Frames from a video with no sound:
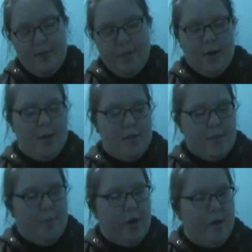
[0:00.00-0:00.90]
That part kind
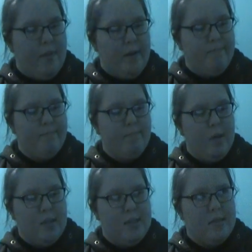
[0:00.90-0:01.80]
of disappointed me,
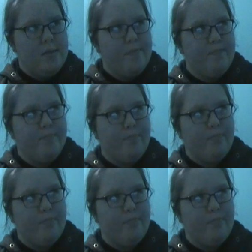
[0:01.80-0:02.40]
but